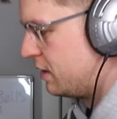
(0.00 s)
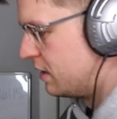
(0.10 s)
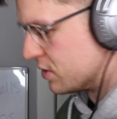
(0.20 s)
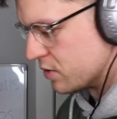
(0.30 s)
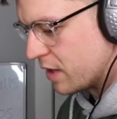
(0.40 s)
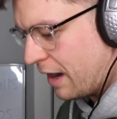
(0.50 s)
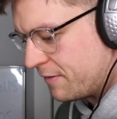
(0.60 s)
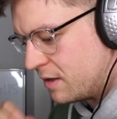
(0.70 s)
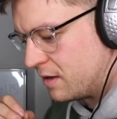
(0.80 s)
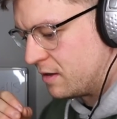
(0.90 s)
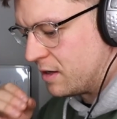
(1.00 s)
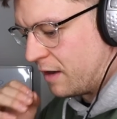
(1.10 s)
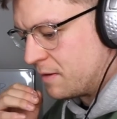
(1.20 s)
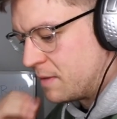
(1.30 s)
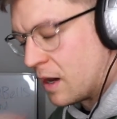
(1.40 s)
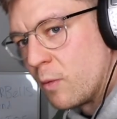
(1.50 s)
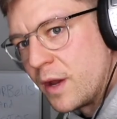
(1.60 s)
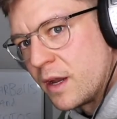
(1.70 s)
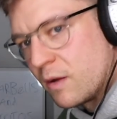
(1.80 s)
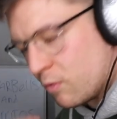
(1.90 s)
So you have to you have to be
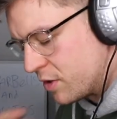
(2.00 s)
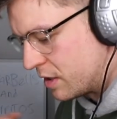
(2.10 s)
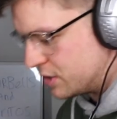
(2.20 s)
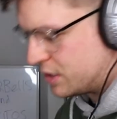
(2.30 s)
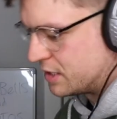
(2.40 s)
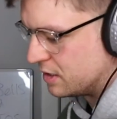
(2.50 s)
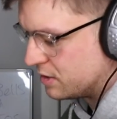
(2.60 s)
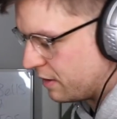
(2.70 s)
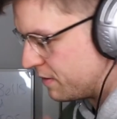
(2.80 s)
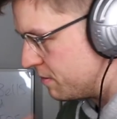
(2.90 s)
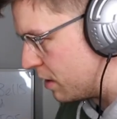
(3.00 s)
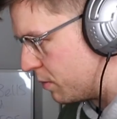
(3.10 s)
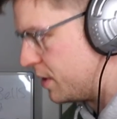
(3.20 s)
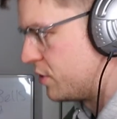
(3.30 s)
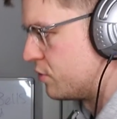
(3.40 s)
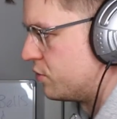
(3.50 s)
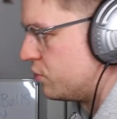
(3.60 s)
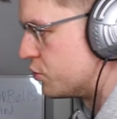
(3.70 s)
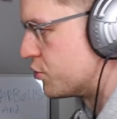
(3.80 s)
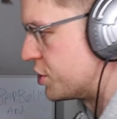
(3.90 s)
aware of what you're ingesting. You have to be aware of your
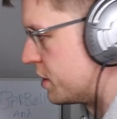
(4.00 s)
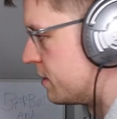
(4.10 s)
nutrition.